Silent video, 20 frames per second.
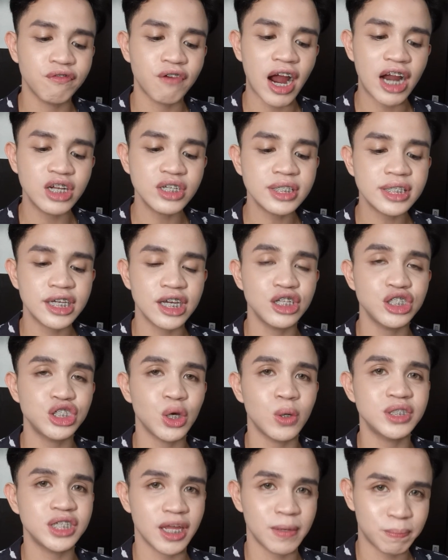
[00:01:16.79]
various skin
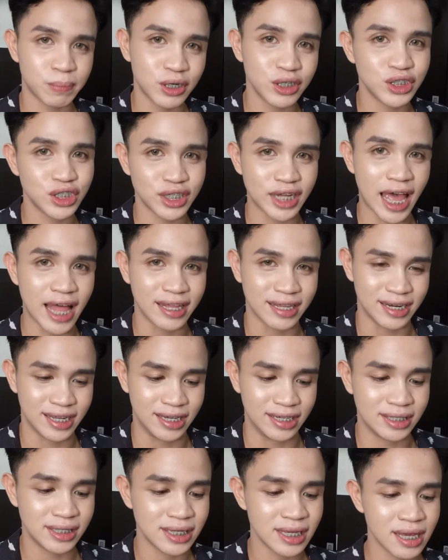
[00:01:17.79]
tones and
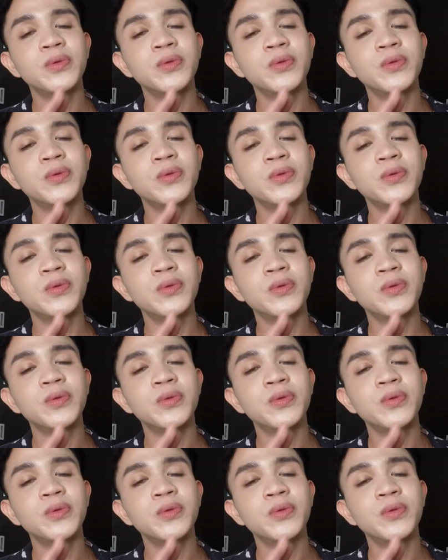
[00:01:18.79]
personalities.